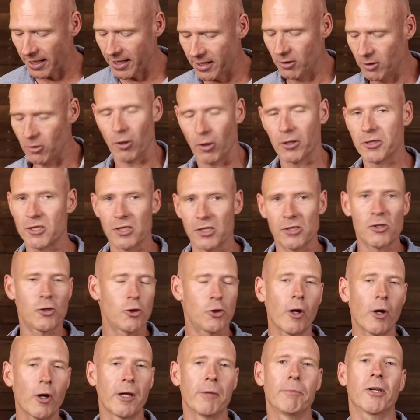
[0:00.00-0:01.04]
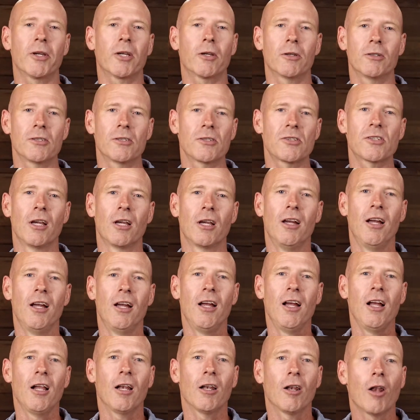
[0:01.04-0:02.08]
and not just joy, because
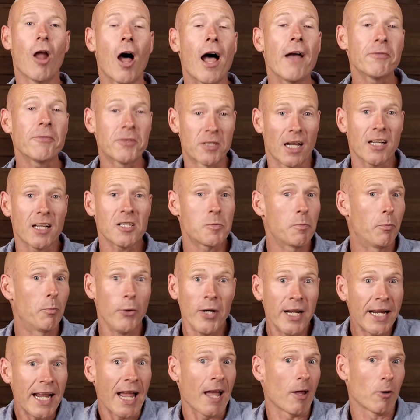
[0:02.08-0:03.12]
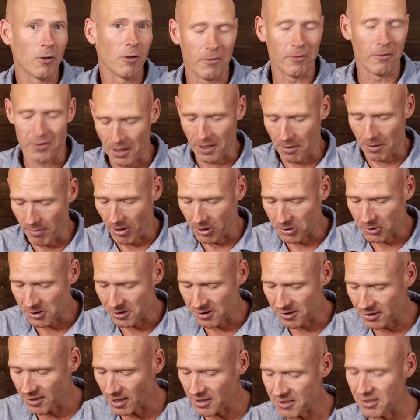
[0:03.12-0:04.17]
life does bring out all of the
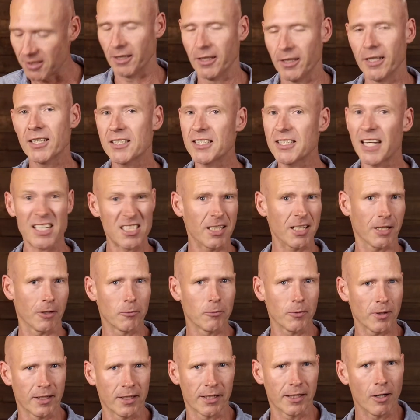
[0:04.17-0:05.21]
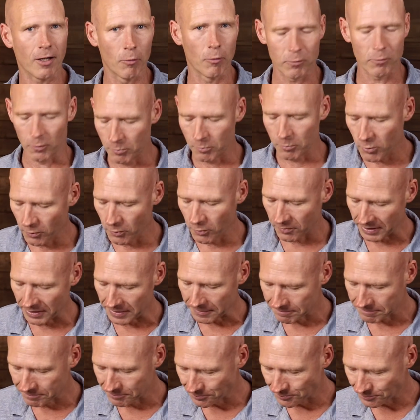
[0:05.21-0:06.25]
emotions, doesn't it? It's actually a really helpful
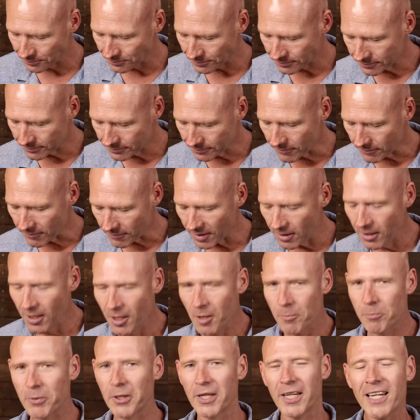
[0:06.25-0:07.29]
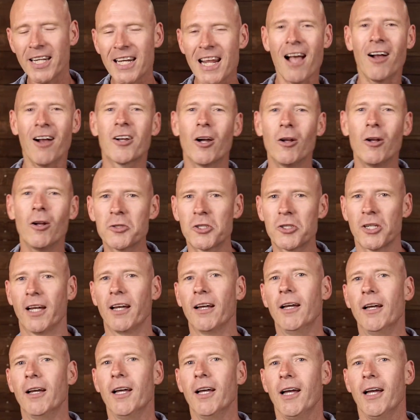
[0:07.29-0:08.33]
movie. But in our
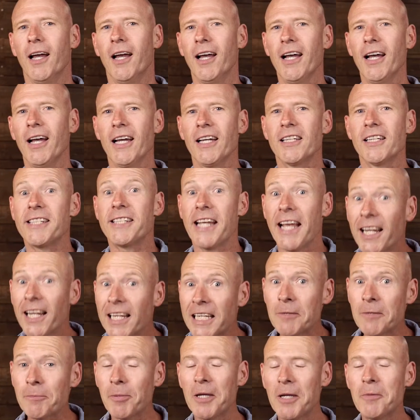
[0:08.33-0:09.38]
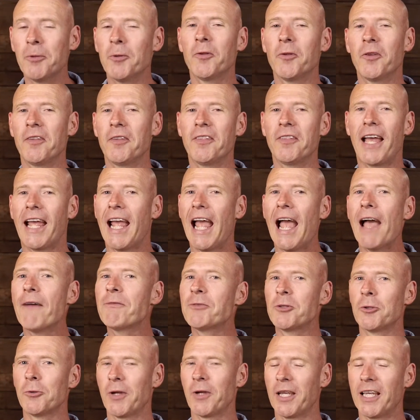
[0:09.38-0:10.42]
culture, telling people that they
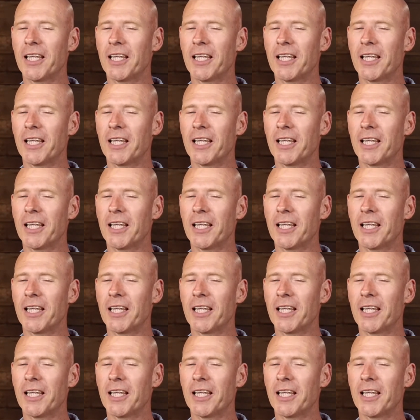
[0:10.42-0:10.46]
have to